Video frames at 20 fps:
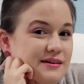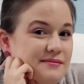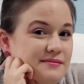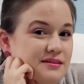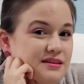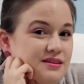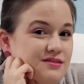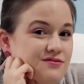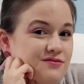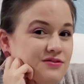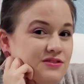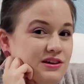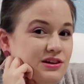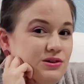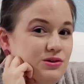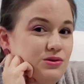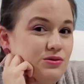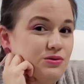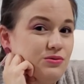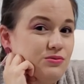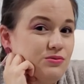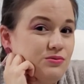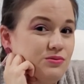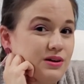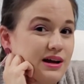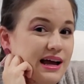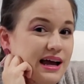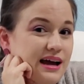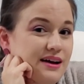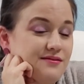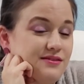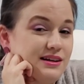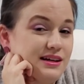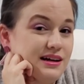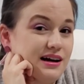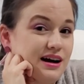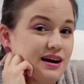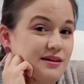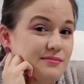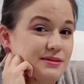If you have any
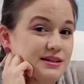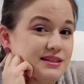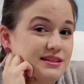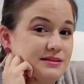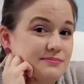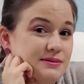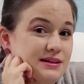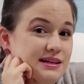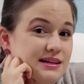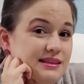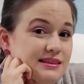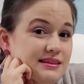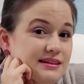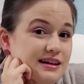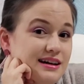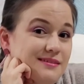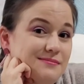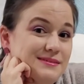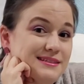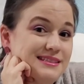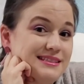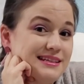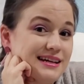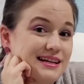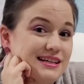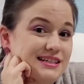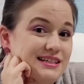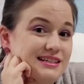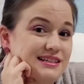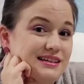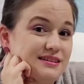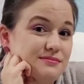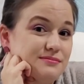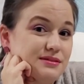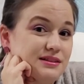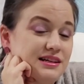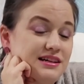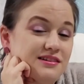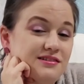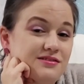comments, put it in the comments section down
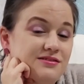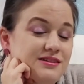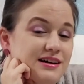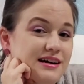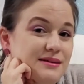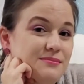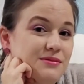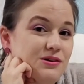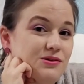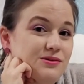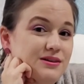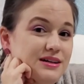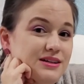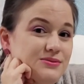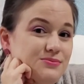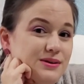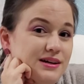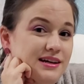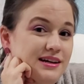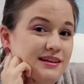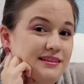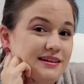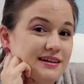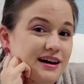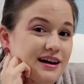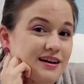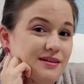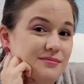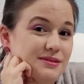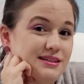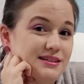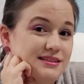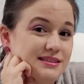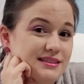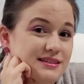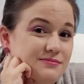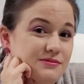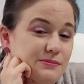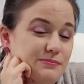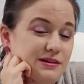below. I'm always reading the comments
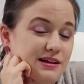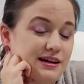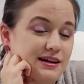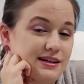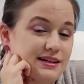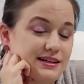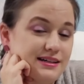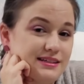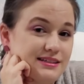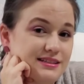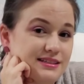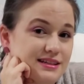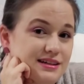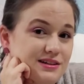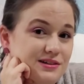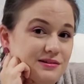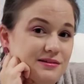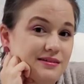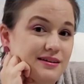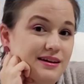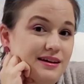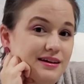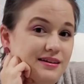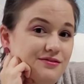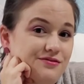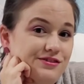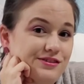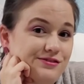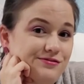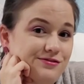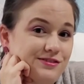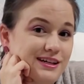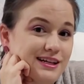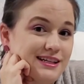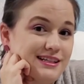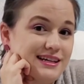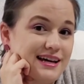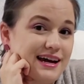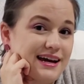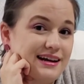and replying, so feel free
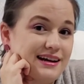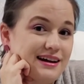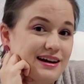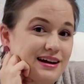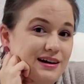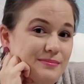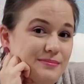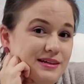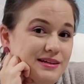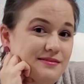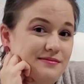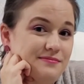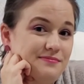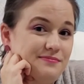to add a comment.